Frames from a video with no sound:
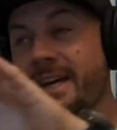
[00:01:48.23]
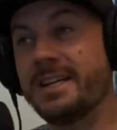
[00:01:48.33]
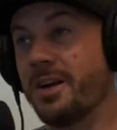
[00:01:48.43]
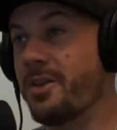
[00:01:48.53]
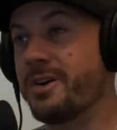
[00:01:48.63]

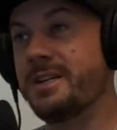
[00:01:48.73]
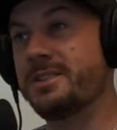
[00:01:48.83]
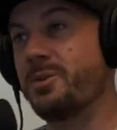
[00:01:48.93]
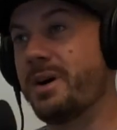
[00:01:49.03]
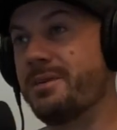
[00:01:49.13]
Another
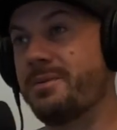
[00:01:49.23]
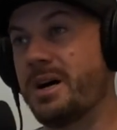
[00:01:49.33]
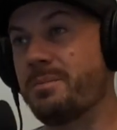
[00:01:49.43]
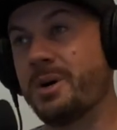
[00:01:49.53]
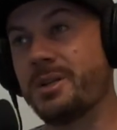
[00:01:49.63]
easy way to
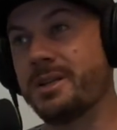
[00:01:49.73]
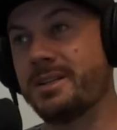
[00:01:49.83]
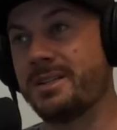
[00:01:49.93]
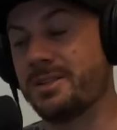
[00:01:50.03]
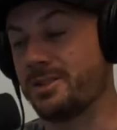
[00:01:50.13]
find mullet
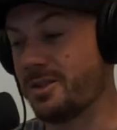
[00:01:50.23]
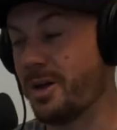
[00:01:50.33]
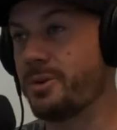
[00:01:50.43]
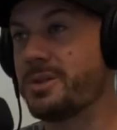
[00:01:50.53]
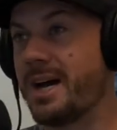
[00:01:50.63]
is
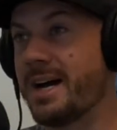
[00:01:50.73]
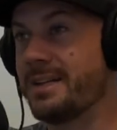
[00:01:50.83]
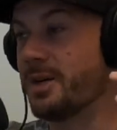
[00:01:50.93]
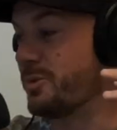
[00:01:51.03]
low tide.